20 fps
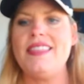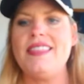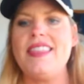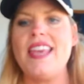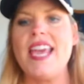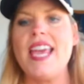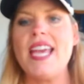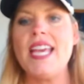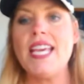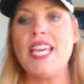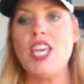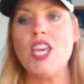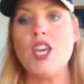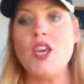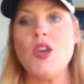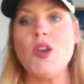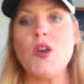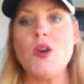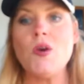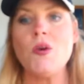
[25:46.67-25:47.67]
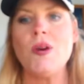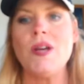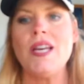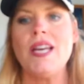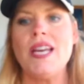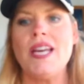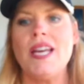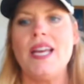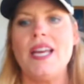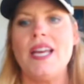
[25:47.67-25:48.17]
Thank you.
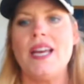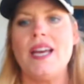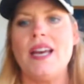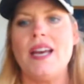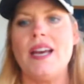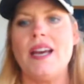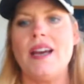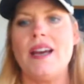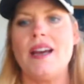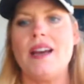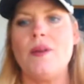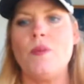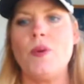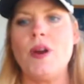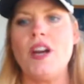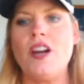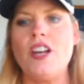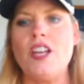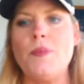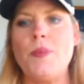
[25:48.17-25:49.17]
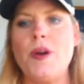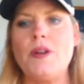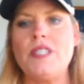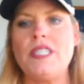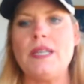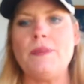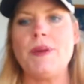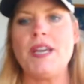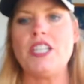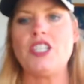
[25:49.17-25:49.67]
Where are you
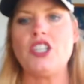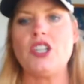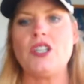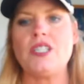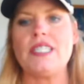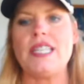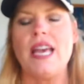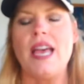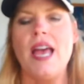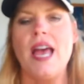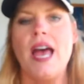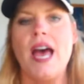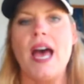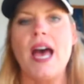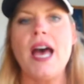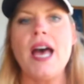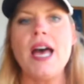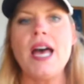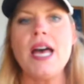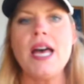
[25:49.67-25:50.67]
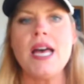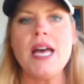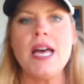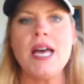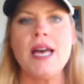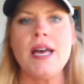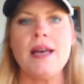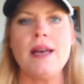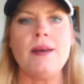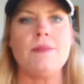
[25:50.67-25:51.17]
posting pictures?
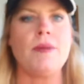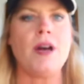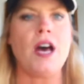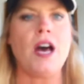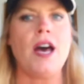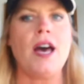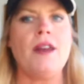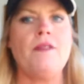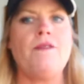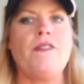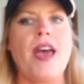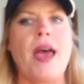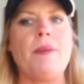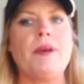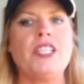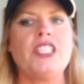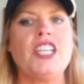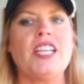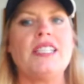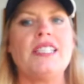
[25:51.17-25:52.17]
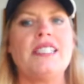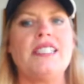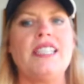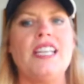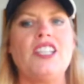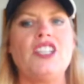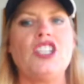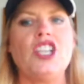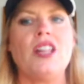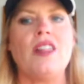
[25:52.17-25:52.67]
On Fabric Chick
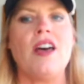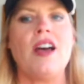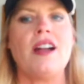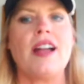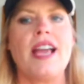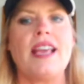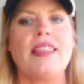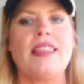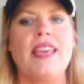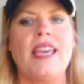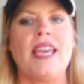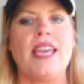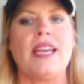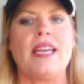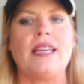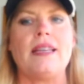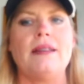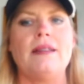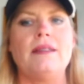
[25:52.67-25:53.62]
Stitch Along, I think.